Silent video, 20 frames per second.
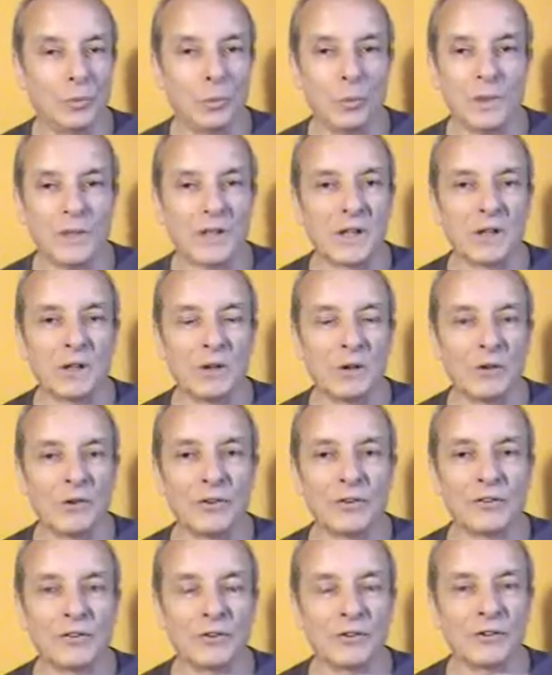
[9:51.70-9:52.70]
we
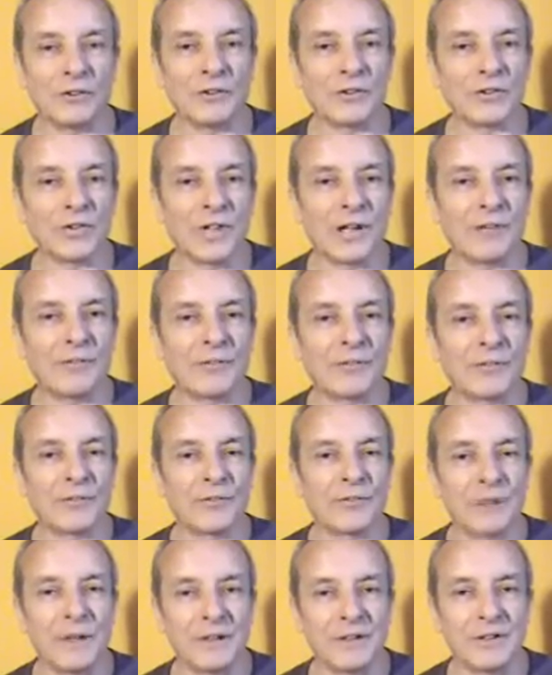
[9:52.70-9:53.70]
cloister ourselves
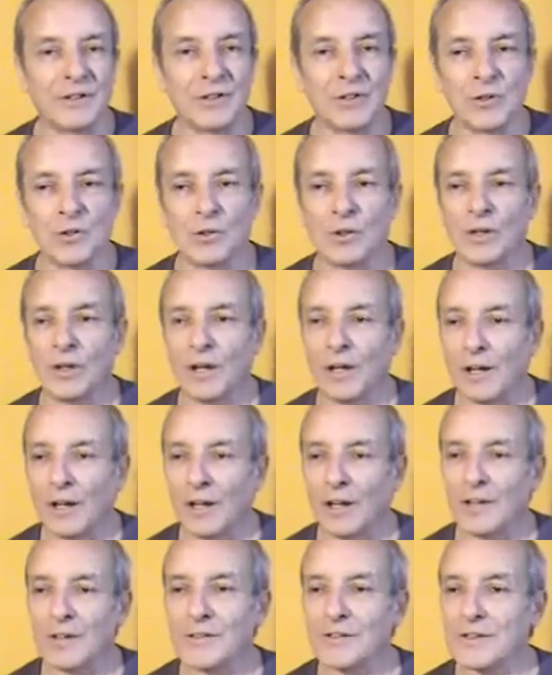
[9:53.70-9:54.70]
away and do.
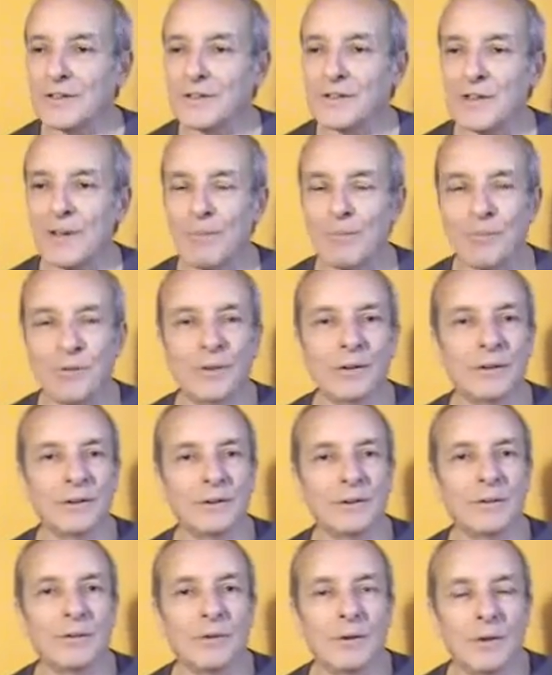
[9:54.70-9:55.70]
It isn't
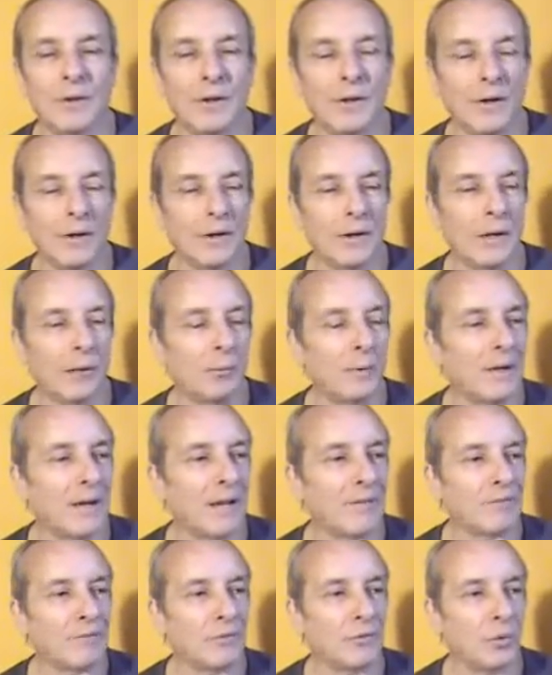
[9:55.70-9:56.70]
something that we
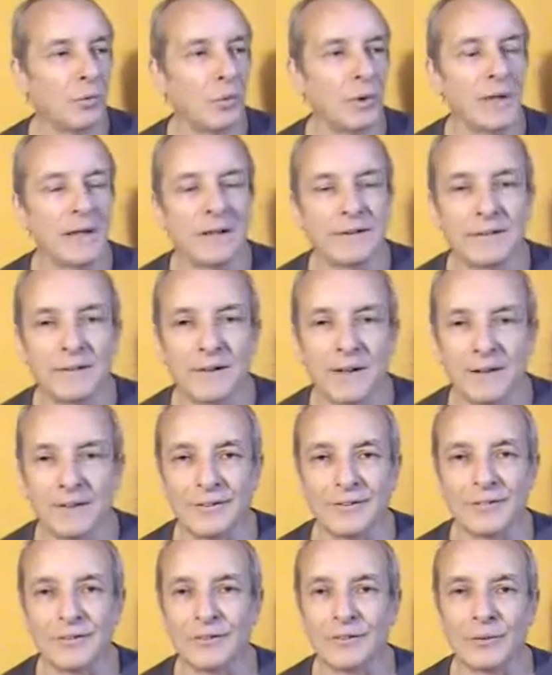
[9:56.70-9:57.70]
have to wait
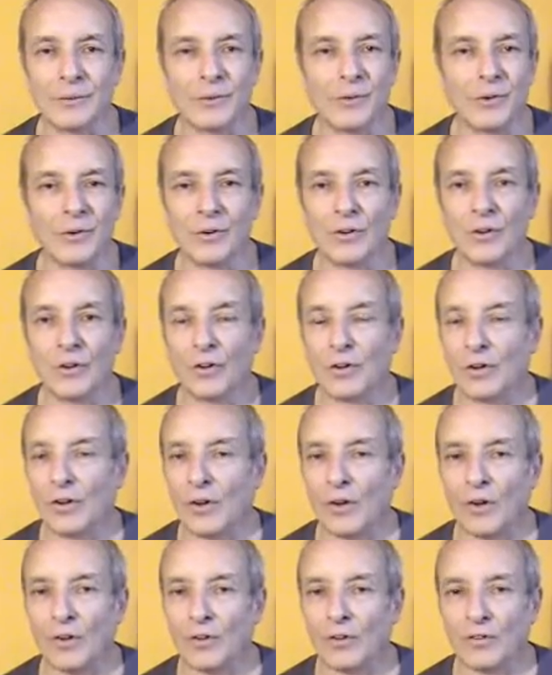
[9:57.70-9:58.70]
until
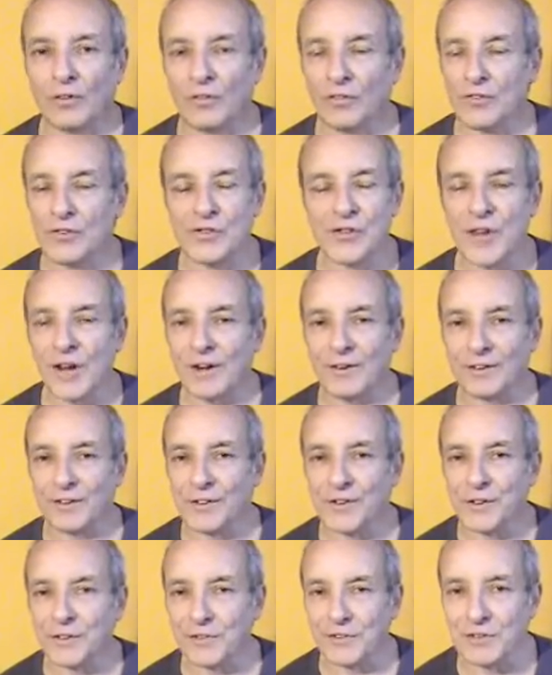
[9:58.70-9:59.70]

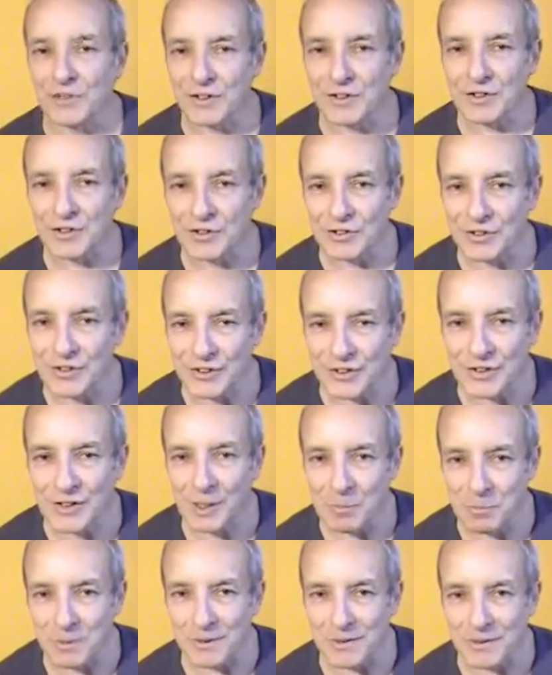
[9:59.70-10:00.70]
certain conditions
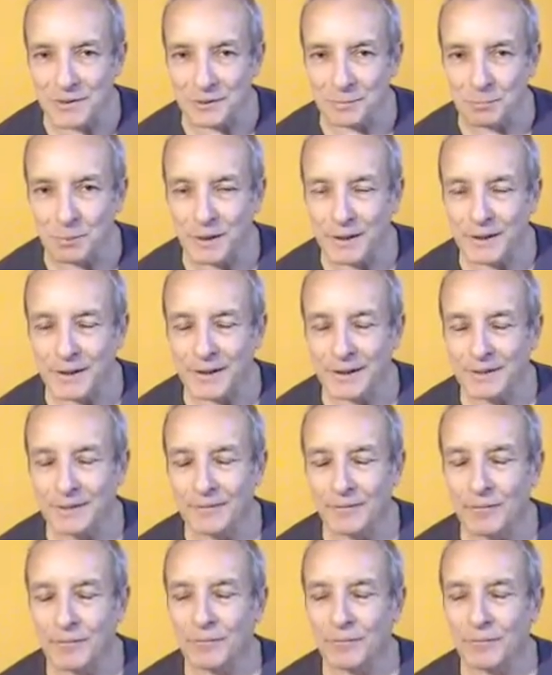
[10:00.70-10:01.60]
come into play.